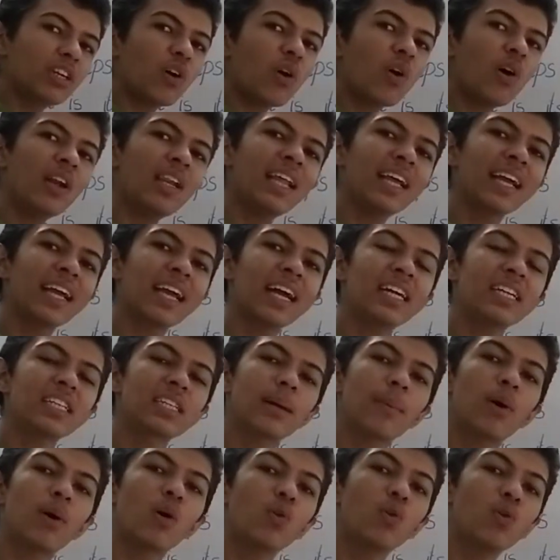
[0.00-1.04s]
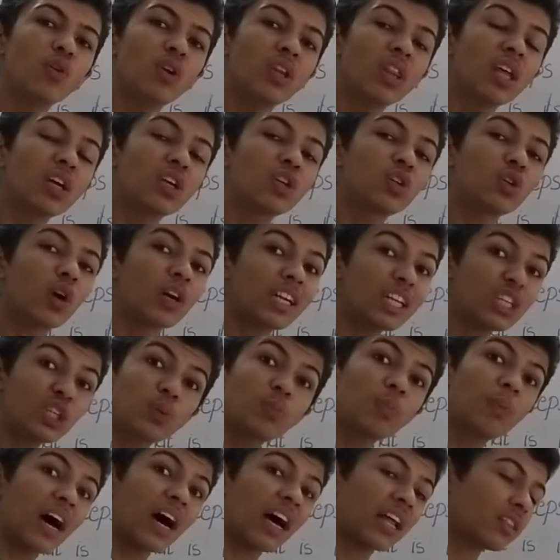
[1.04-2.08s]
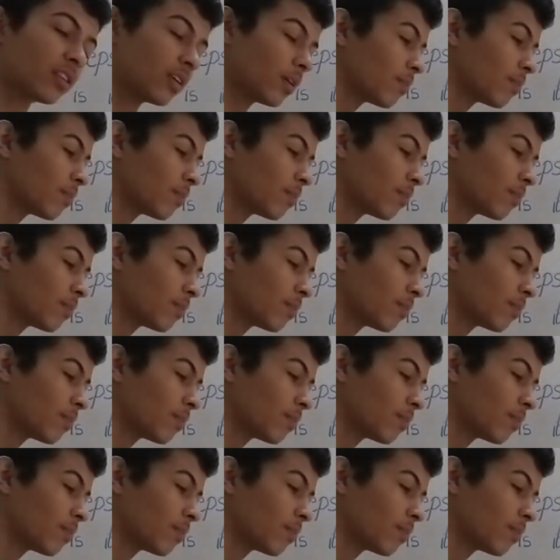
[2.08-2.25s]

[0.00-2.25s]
only cares about the shortest path.